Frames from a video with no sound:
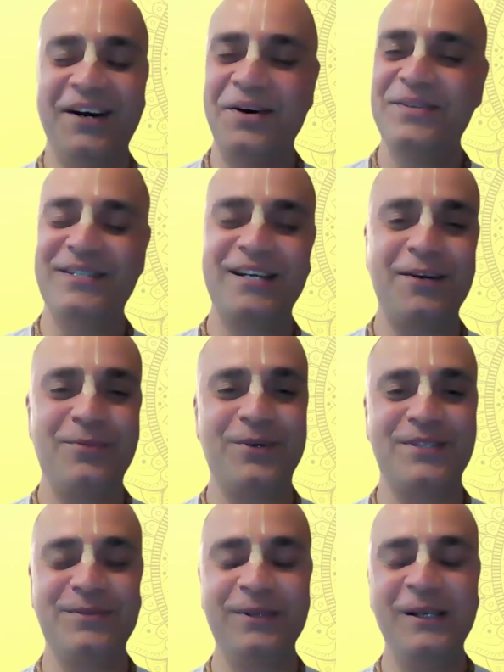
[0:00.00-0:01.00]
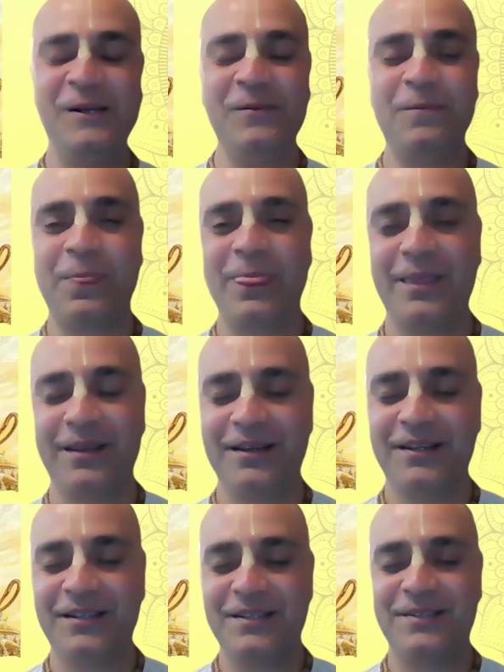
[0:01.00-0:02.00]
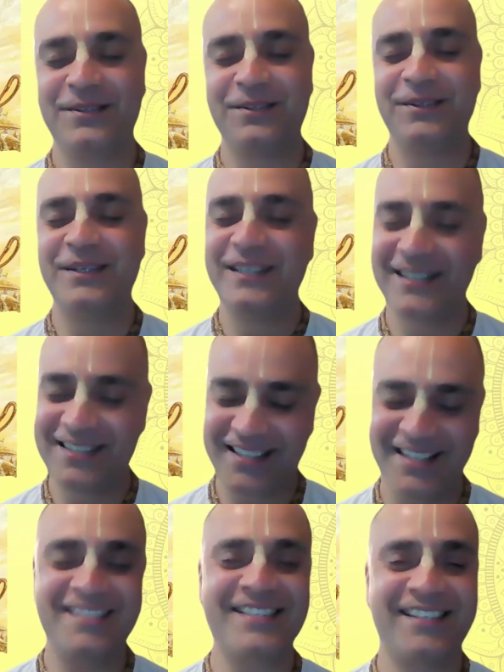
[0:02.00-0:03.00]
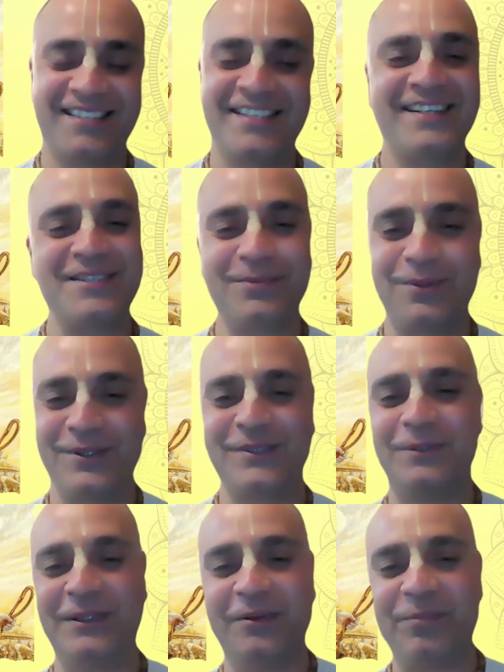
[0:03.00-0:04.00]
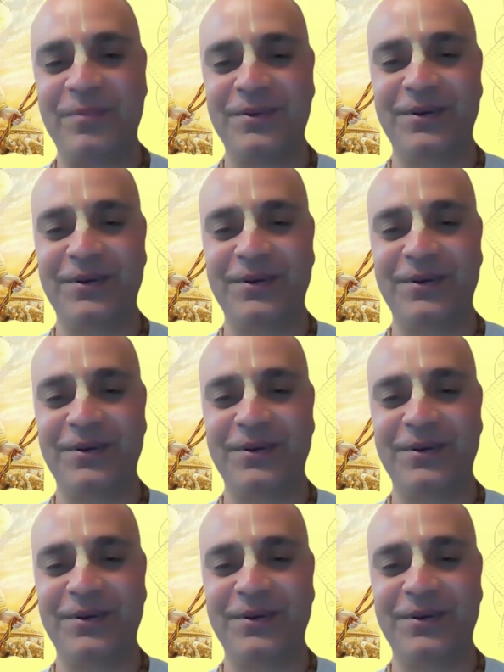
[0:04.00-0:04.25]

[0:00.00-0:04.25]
How is that possible? So in this case, yes, it is possible.